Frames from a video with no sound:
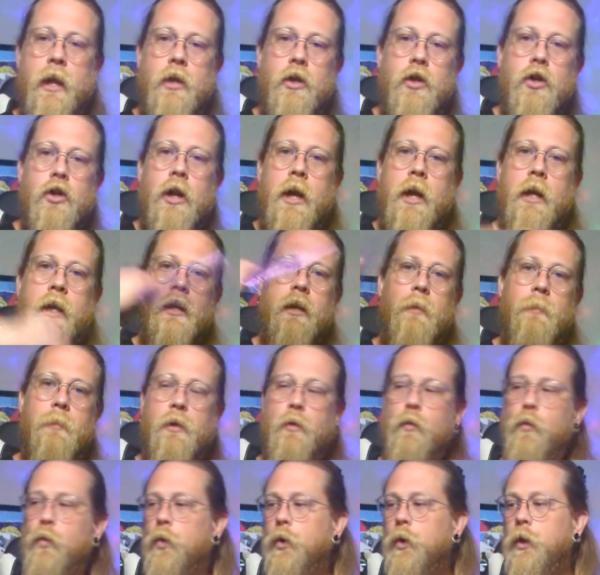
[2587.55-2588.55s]
and you're not going to
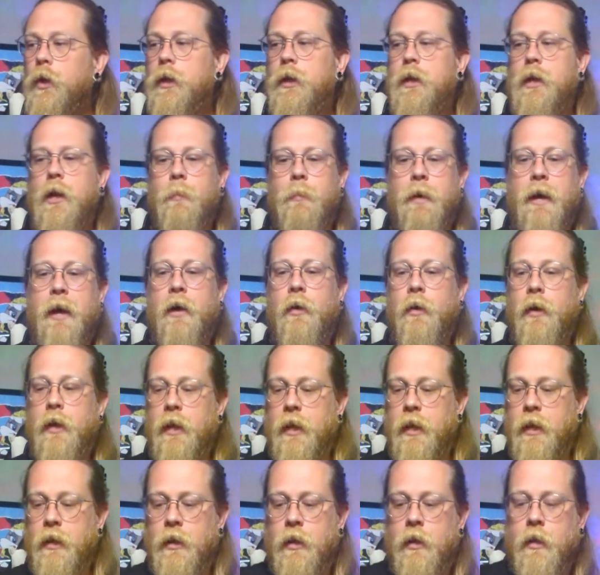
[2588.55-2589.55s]
be worried about
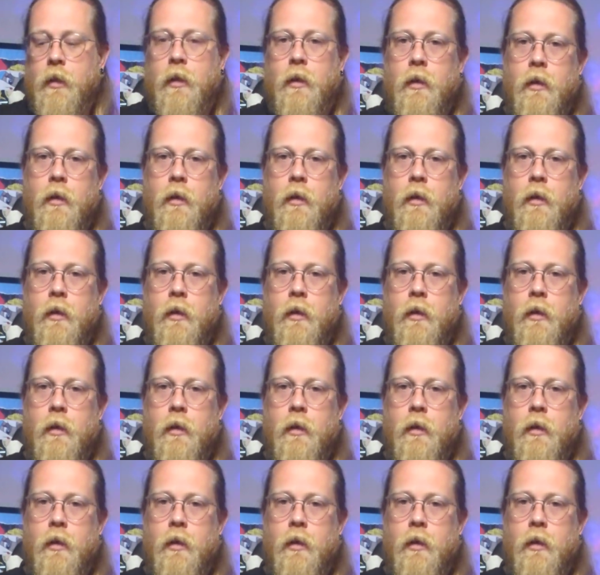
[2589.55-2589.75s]
it